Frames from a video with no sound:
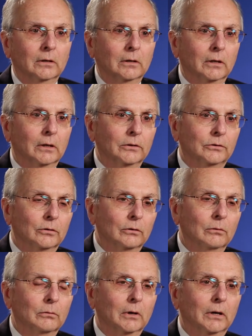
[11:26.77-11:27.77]
uh,
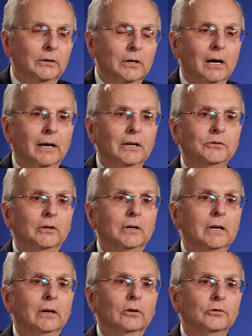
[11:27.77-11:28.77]
to uh, young
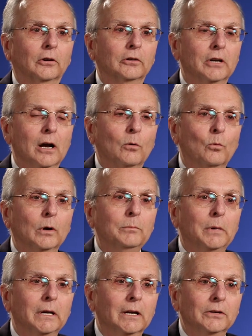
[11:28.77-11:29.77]
engineers or young
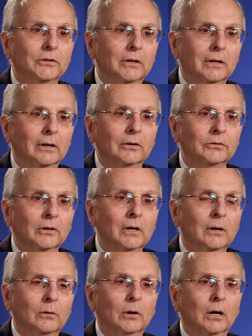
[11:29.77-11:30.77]
would-be engineers
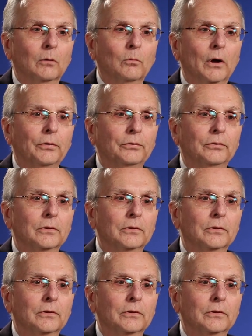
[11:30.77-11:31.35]
uh, what